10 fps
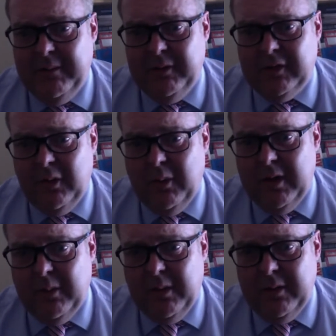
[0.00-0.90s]
So
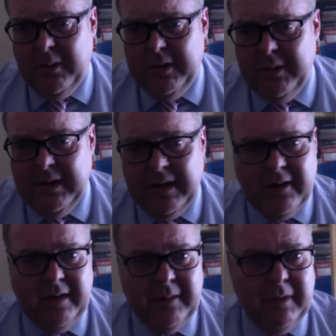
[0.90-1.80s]
we're doing
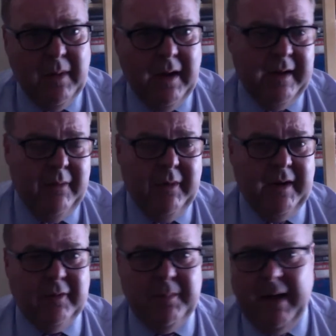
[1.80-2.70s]
incredibly well, and I would
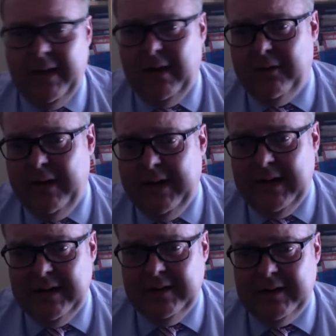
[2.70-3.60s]
expect that for any
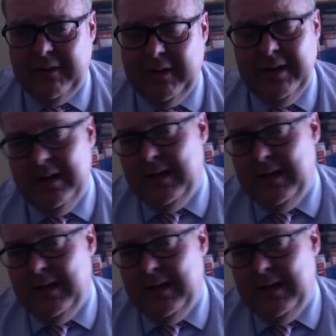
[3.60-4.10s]
year 7.